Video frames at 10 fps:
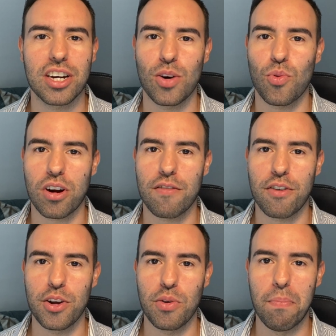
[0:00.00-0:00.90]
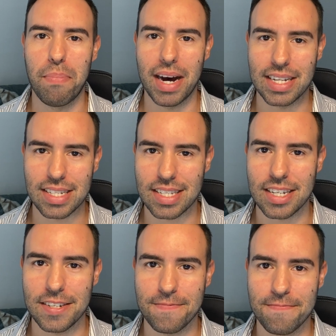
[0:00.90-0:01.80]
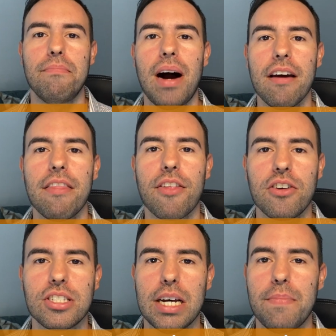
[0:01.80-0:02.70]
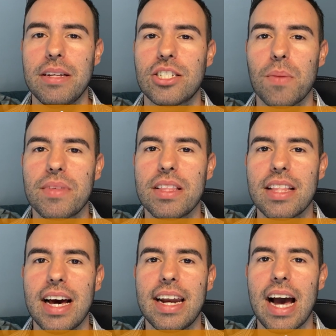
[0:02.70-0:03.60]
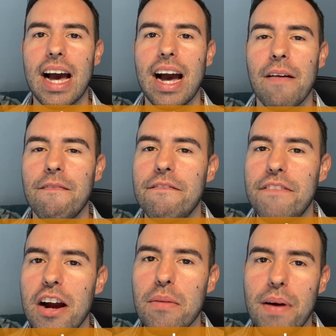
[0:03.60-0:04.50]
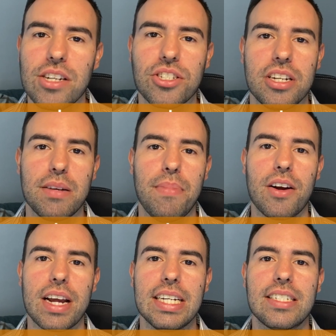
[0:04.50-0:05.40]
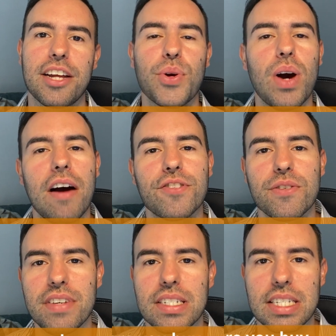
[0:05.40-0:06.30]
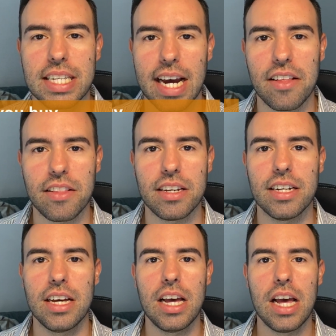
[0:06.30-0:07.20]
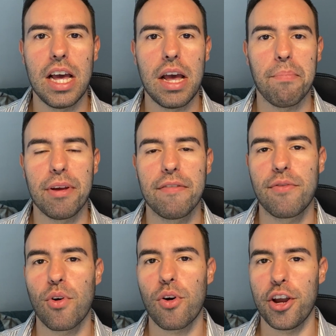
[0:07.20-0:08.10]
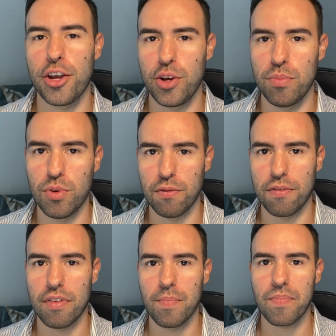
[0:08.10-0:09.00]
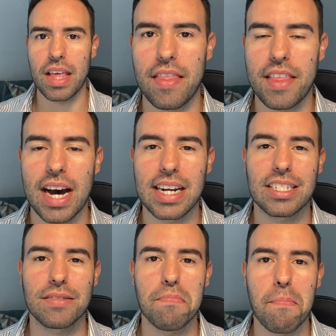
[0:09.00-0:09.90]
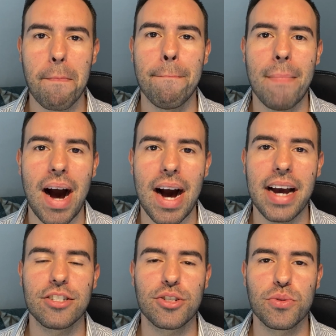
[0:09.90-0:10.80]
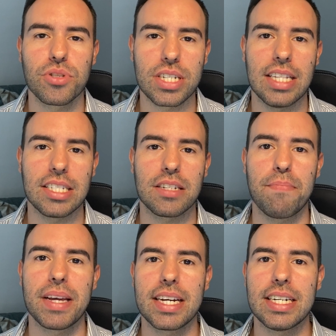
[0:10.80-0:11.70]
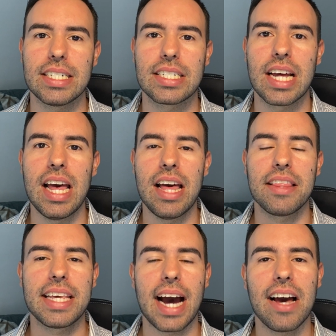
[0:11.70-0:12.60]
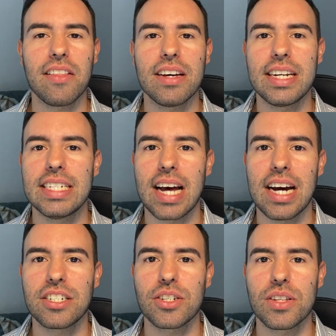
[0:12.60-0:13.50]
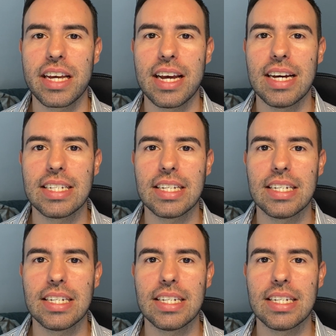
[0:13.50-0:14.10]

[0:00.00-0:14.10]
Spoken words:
gonna work for you best. My third tip, and something that I'm very passionate about, is that you have to visit the island before you move. That is my two cents, because the island is actually